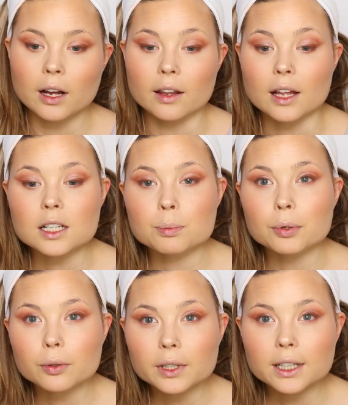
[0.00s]
And that's
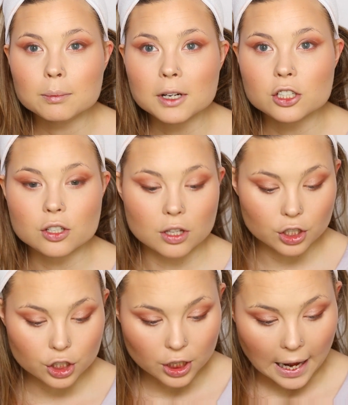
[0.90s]
pretty much the
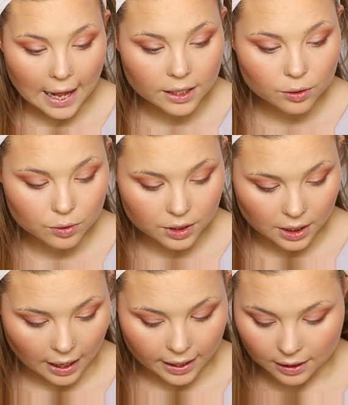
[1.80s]
shadow
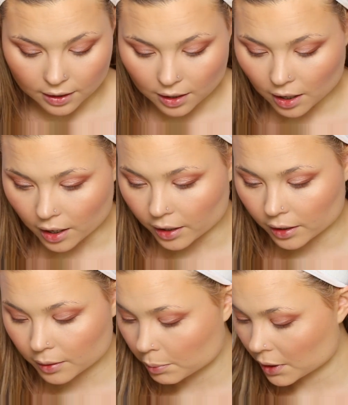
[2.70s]
done.
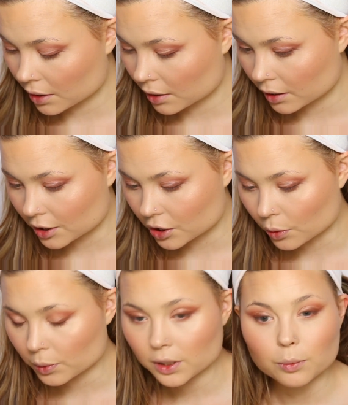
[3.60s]
I
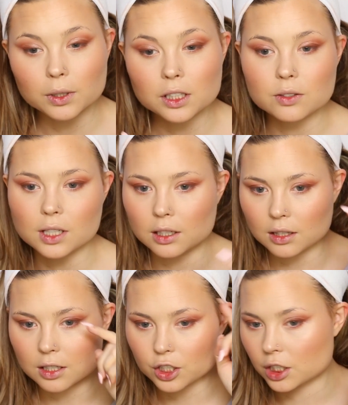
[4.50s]
don't really want to use any
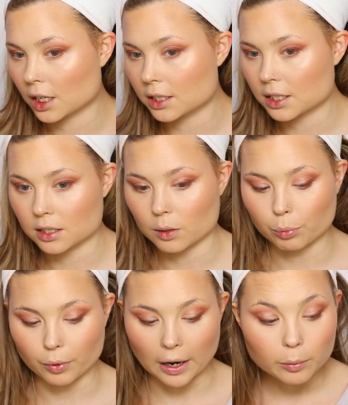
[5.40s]
of these shades as the
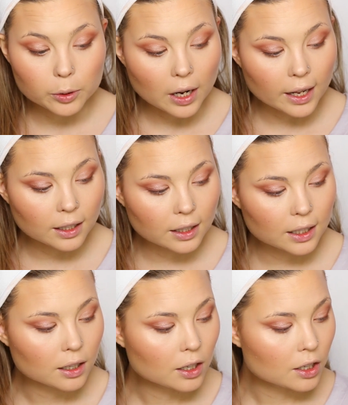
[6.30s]
brow bone
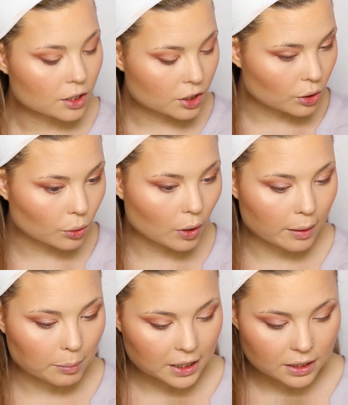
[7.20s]
highlight, so
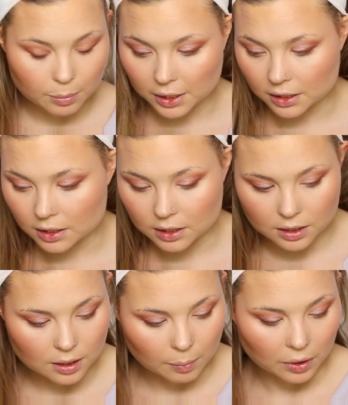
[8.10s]
I may dip into
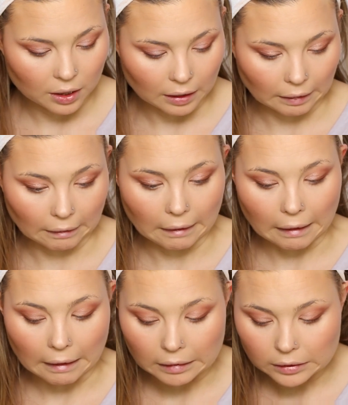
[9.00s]
something
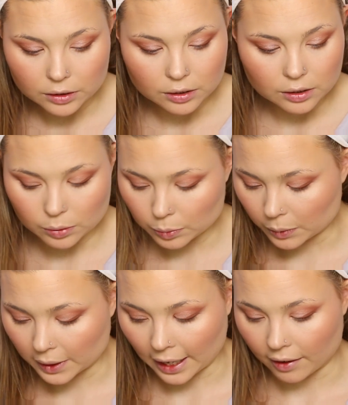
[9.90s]
else. What
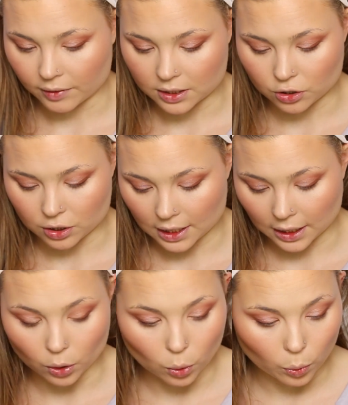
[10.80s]
do we have that's just
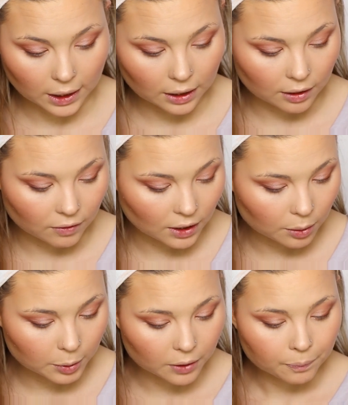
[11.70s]
like quick and
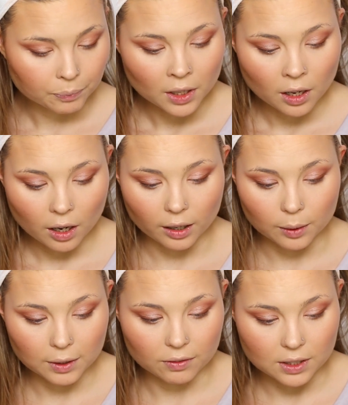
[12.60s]
available? All
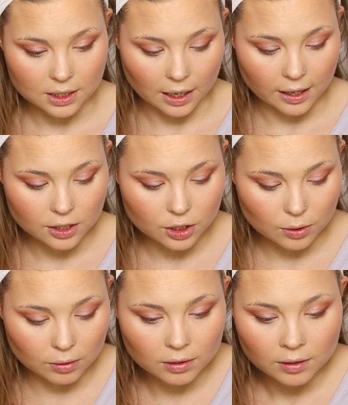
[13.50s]
right, we have this guy.
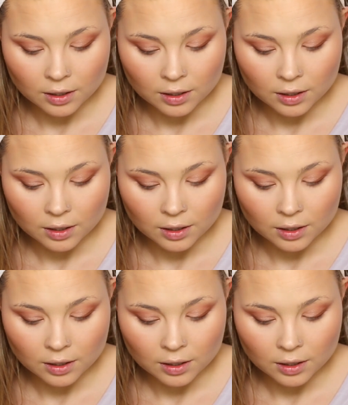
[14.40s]
So